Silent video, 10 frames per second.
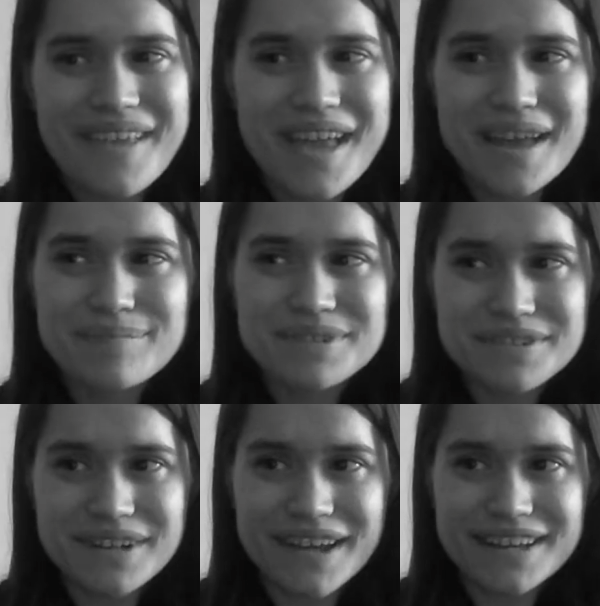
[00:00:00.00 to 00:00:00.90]
Apps are
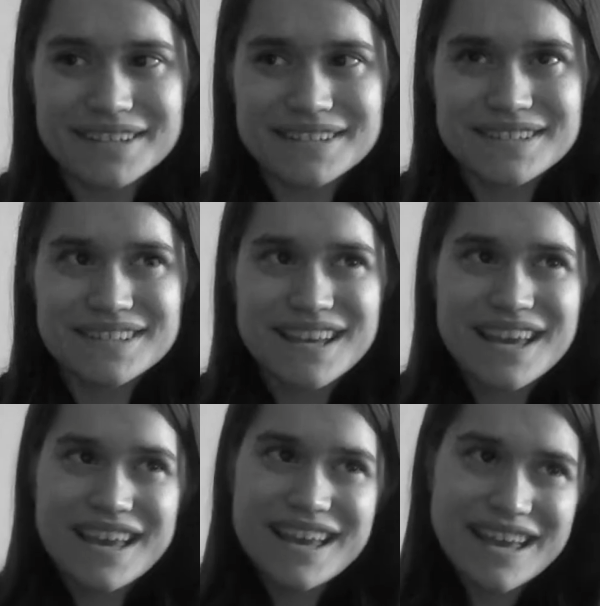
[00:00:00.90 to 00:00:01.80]
nice
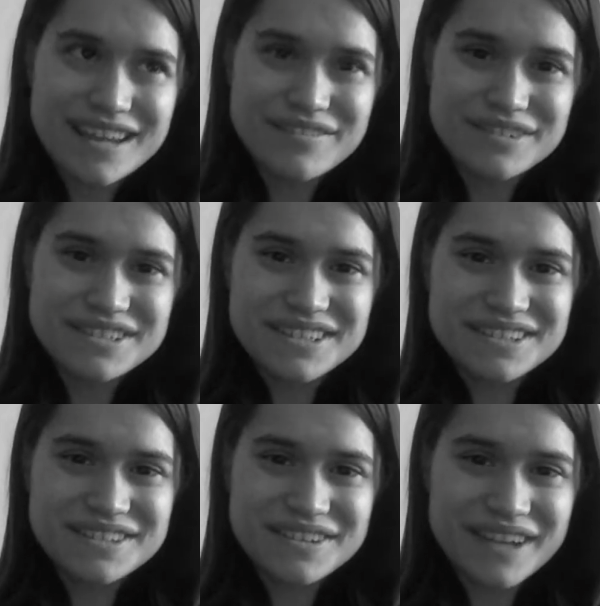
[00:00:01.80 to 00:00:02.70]
and
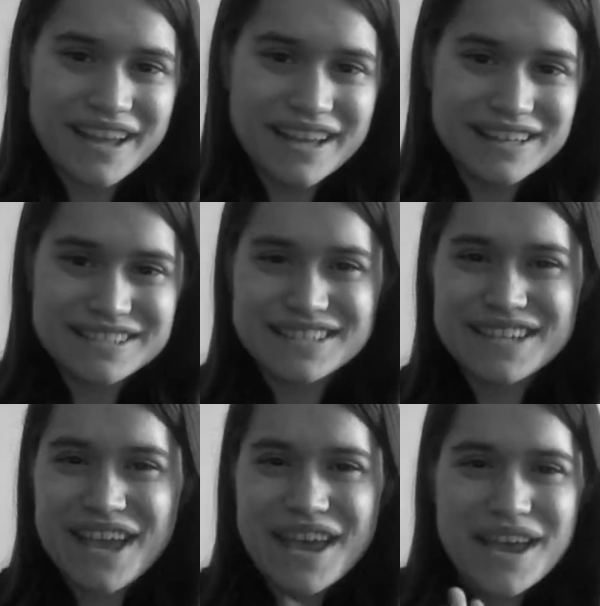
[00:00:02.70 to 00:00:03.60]
receipts are nice,
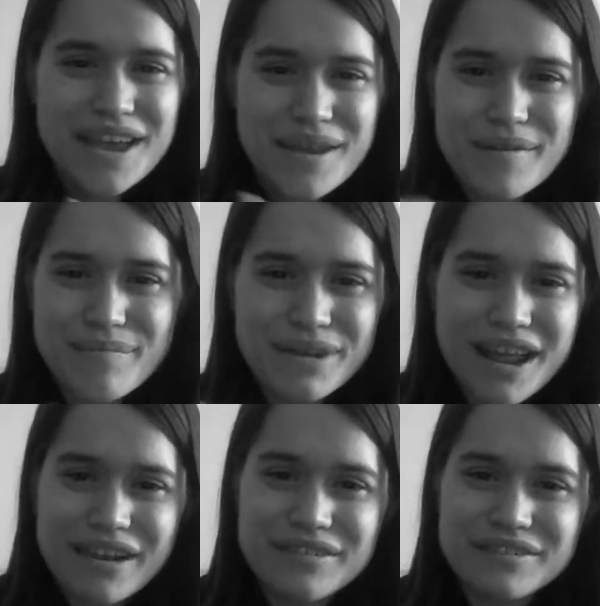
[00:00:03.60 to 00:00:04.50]
but
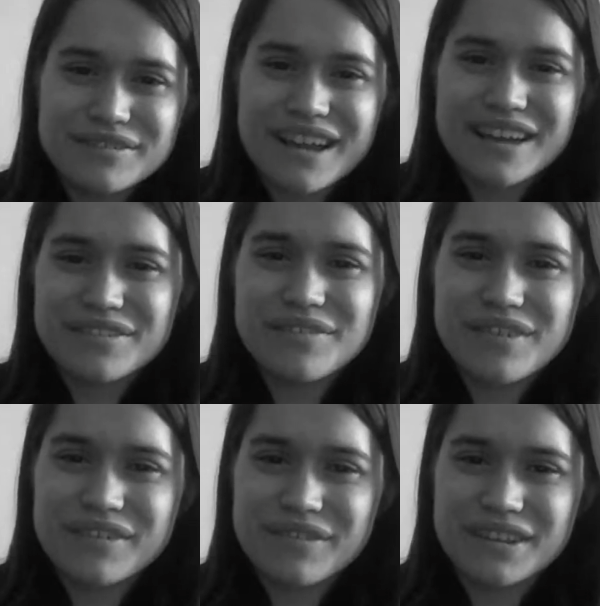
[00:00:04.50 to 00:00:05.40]
I don't
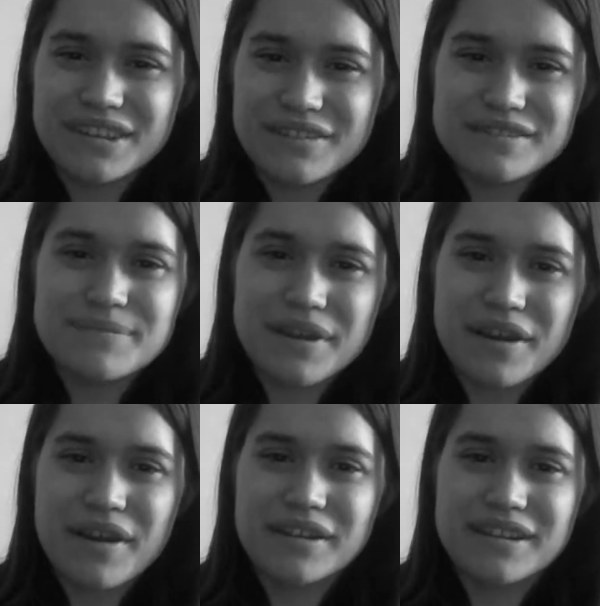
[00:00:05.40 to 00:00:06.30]
want to really use my
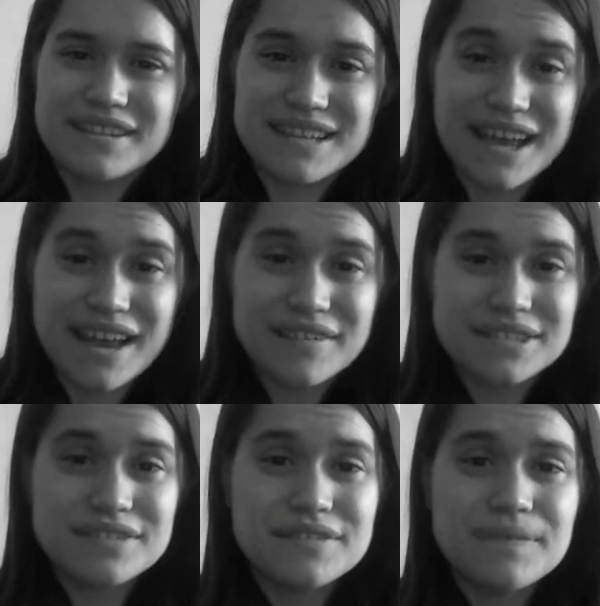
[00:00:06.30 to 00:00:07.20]
card unless I have
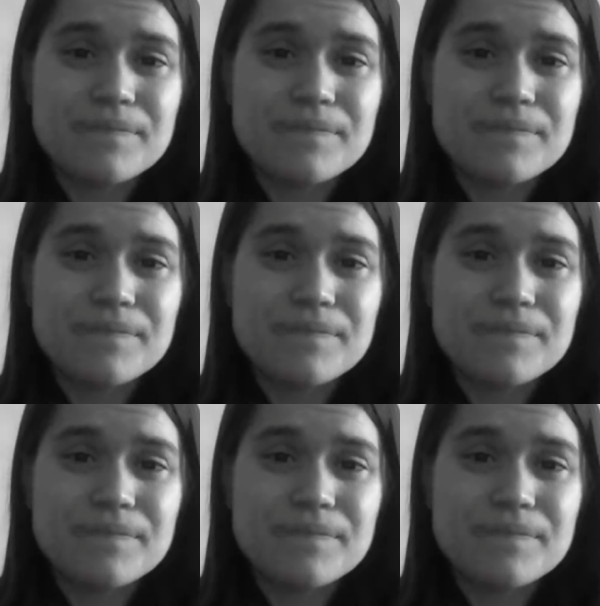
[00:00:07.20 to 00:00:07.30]
to.